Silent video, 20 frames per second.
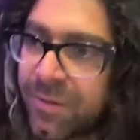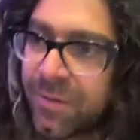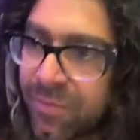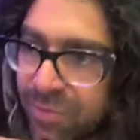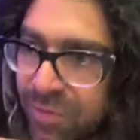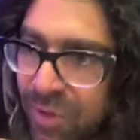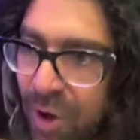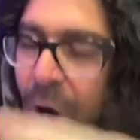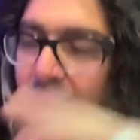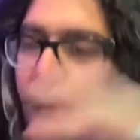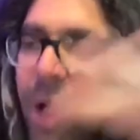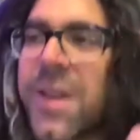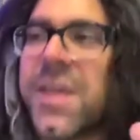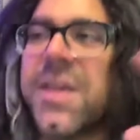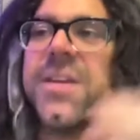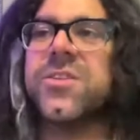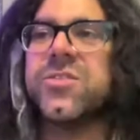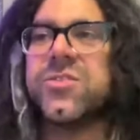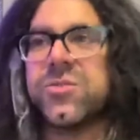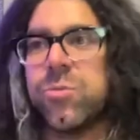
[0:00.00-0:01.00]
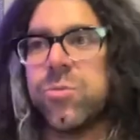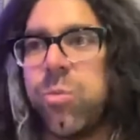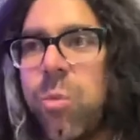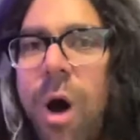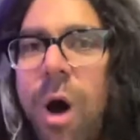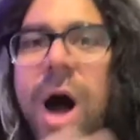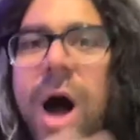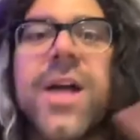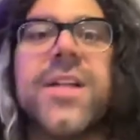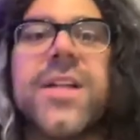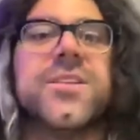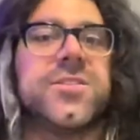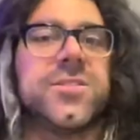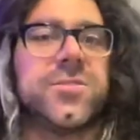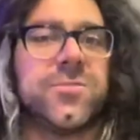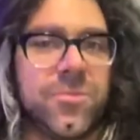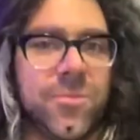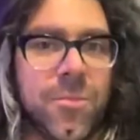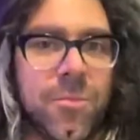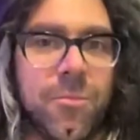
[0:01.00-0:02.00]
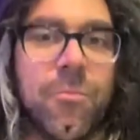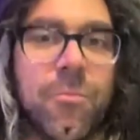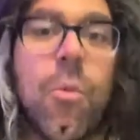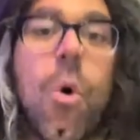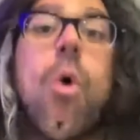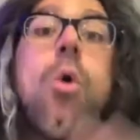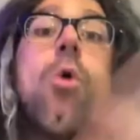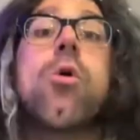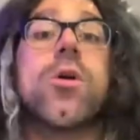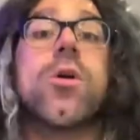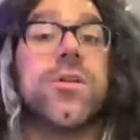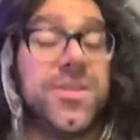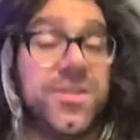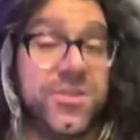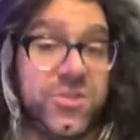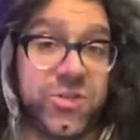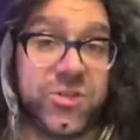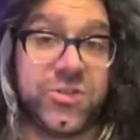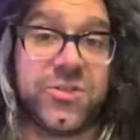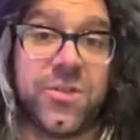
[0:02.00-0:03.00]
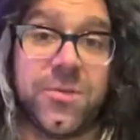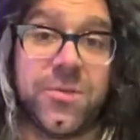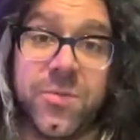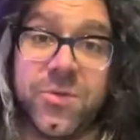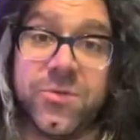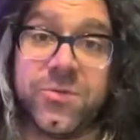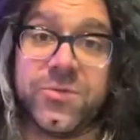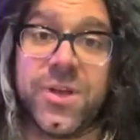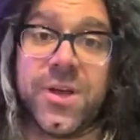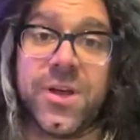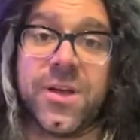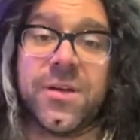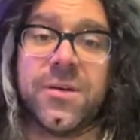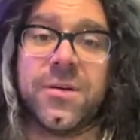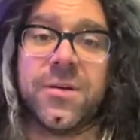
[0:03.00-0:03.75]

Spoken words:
the audience wants more than just the music.